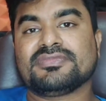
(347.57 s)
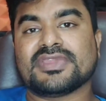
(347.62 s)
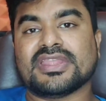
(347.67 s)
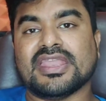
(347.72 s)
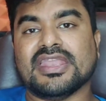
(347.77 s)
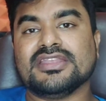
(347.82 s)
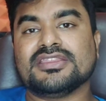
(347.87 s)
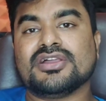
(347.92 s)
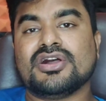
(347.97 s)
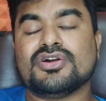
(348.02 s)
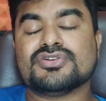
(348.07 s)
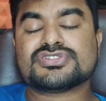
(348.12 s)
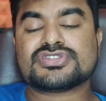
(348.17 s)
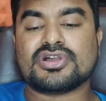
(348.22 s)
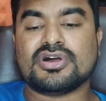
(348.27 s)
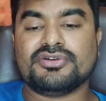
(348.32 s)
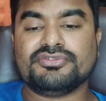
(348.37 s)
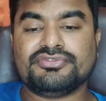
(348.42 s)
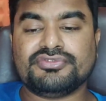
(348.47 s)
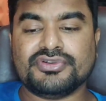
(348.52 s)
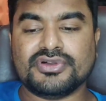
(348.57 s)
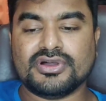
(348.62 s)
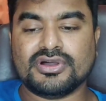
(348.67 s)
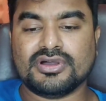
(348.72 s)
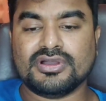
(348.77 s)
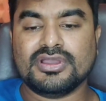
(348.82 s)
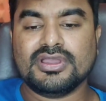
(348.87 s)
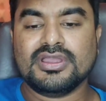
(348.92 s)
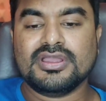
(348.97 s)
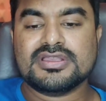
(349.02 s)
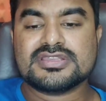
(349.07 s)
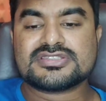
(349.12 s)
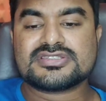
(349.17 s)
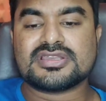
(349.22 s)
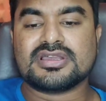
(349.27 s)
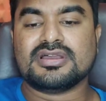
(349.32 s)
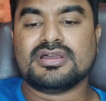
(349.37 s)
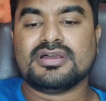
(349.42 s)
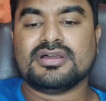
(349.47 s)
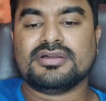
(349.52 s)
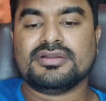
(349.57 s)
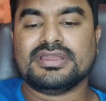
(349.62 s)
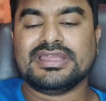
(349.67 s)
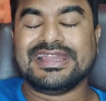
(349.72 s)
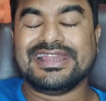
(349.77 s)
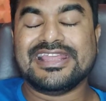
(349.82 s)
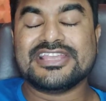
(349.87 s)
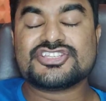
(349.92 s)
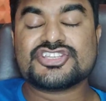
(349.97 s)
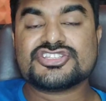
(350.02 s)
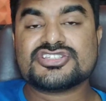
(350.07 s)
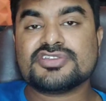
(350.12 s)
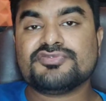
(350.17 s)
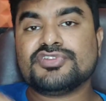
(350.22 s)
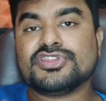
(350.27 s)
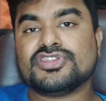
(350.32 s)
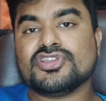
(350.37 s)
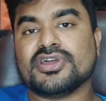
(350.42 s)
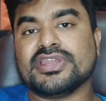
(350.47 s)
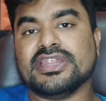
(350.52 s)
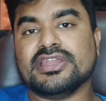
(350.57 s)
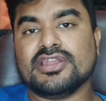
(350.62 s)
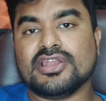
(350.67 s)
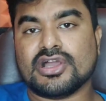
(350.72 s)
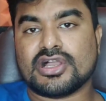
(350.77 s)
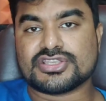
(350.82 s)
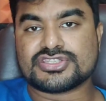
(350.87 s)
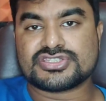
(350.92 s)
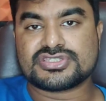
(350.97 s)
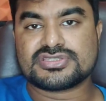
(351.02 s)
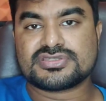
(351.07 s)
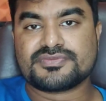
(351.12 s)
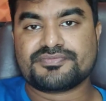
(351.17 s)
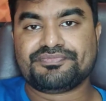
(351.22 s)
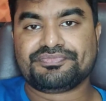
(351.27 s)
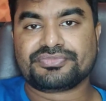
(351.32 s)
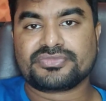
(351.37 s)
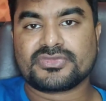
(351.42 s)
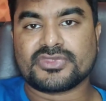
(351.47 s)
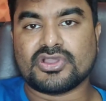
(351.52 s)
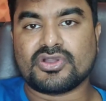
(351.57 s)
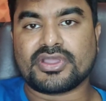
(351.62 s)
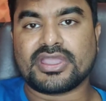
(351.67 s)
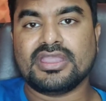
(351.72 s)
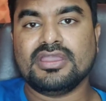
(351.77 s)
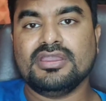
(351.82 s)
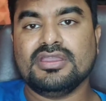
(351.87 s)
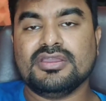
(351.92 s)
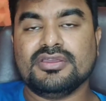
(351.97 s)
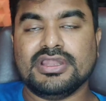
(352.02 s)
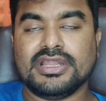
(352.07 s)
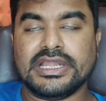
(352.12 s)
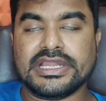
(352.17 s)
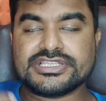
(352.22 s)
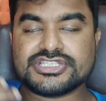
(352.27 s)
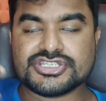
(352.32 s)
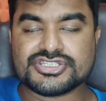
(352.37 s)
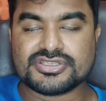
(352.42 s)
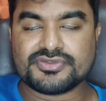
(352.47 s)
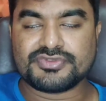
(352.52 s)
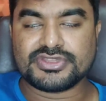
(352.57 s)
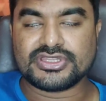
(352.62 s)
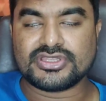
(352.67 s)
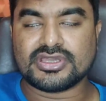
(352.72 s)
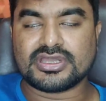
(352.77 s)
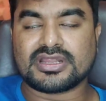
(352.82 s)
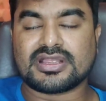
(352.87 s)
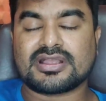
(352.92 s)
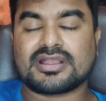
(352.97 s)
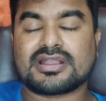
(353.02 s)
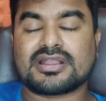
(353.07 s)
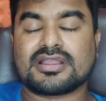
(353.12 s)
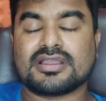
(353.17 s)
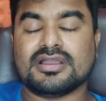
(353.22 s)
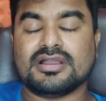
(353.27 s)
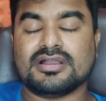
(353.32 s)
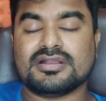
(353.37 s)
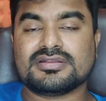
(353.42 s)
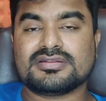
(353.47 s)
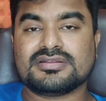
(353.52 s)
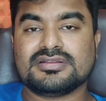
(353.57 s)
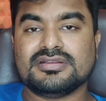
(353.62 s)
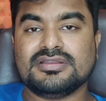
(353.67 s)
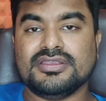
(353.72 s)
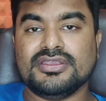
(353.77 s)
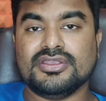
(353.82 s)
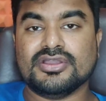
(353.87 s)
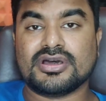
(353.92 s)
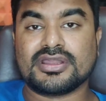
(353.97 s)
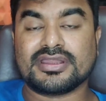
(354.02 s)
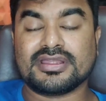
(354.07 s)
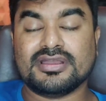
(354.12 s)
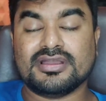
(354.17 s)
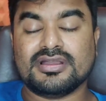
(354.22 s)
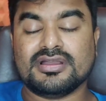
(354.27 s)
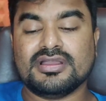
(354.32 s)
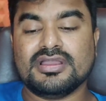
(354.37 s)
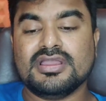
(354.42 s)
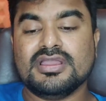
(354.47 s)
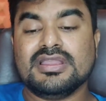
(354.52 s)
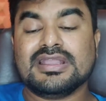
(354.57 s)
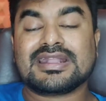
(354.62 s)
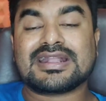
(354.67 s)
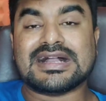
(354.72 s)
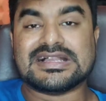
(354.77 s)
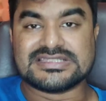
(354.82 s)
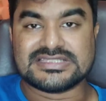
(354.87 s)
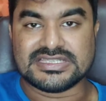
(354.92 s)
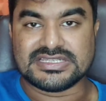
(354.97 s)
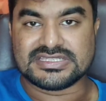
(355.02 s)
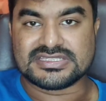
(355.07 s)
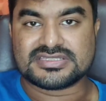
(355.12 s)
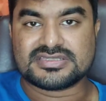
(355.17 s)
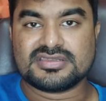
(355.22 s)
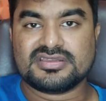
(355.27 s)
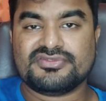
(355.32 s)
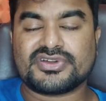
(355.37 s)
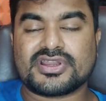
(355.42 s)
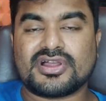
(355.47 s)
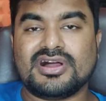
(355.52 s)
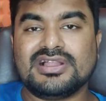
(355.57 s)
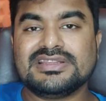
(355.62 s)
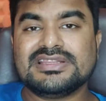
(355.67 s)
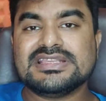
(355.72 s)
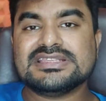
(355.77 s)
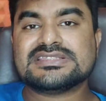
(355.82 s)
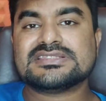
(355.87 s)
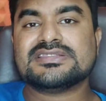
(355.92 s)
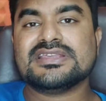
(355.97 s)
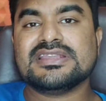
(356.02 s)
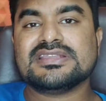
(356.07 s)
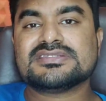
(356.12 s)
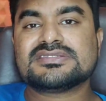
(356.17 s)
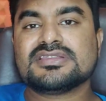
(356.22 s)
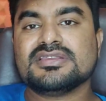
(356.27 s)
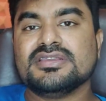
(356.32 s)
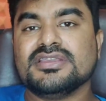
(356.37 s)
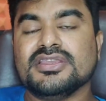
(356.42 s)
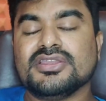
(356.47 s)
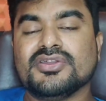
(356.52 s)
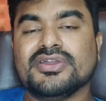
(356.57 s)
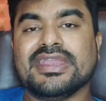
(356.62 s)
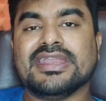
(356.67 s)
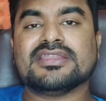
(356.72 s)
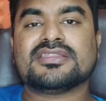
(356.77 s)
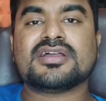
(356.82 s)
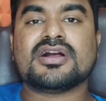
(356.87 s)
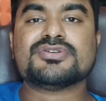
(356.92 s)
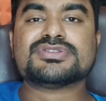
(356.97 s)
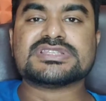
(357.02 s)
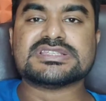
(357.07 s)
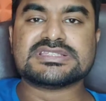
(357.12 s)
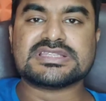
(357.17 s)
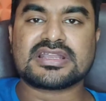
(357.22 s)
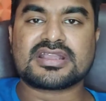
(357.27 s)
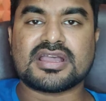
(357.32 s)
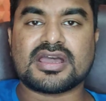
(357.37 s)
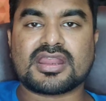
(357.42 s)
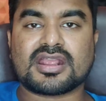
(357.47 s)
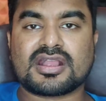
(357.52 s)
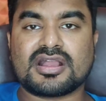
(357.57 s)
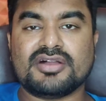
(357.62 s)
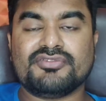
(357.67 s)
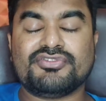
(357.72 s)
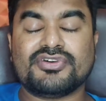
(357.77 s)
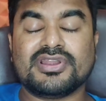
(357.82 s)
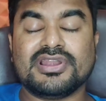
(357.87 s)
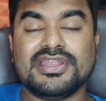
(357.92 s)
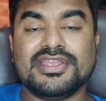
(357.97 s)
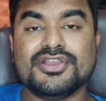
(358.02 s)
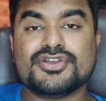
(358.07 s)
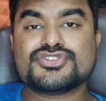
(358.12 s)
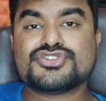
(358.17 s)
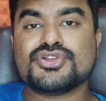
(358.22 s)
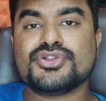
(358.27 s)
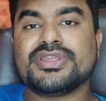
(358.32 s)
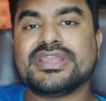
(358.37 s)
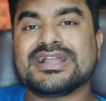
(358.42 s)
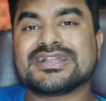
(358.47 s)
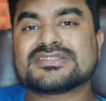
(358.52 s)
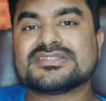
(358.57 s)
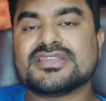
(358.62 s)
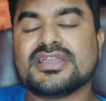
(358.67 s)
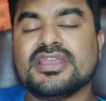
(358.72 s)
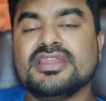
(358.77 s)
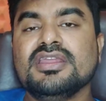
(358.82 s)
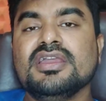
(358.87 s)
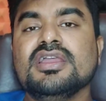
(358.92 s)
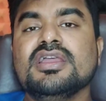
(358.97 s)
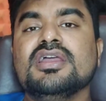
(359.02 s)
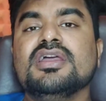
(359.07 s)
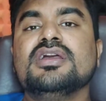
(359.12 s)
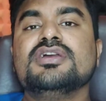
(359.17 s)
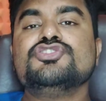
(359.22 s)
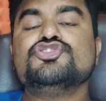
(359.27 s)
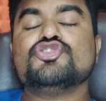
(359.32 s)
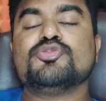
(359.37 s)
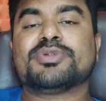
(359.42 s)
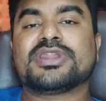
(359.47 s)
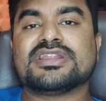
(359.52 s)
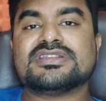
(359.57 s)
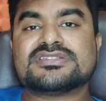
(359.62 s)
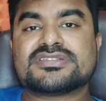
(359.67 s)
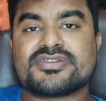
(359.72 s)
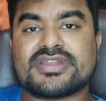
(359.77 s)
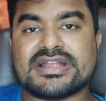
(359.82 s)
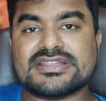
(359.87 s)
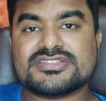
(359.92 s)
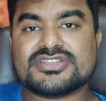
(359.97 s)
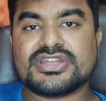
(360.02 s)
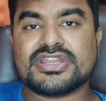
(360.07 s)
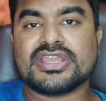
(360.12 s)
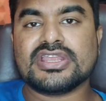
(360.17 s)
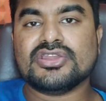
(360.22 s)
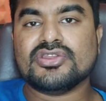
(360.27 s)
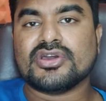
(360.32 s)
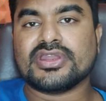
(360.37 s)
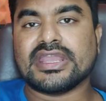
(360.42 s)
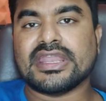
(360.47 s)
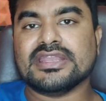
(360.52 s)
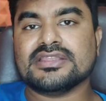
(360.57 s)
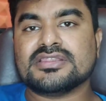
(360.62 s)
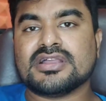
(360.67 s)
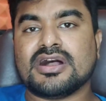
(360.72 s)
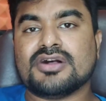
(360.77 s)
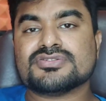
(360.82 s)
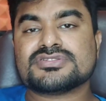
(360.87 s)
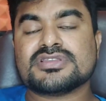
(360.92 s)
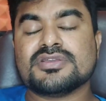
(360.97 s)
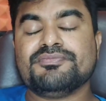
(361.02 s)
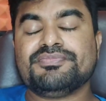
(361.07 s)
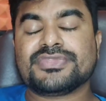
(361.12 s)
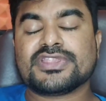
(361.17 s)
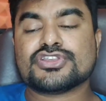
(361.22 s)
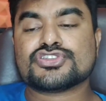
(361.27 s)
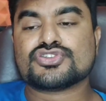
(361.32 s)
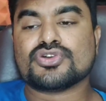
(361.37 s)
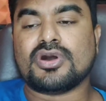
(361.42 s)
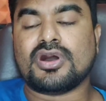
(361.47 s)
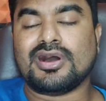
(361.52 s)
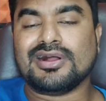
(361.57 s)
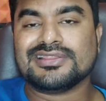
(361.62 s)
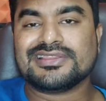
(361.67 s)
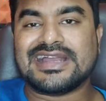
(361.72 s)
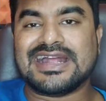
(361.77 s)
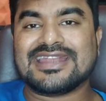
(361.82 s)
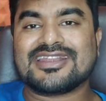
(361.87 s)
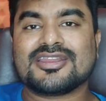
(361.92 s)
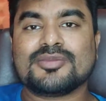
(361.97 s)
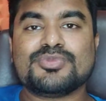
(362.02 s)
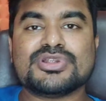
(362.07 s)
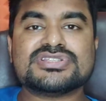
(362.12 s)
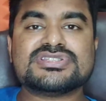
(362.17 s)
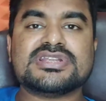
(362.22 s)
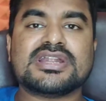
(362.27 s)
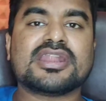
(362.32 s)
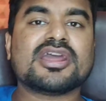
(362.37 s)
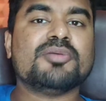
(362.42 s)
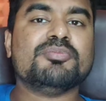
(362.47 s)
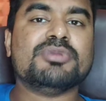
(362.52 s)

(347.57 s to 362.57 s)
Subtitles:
8th house of relationship with your in-laws, okay, relationship with your cousins. For all these things, 8th house is the Karaka. For Leo zodiac sign, Jupiter is transiting in your 8th house. So all the attributes that I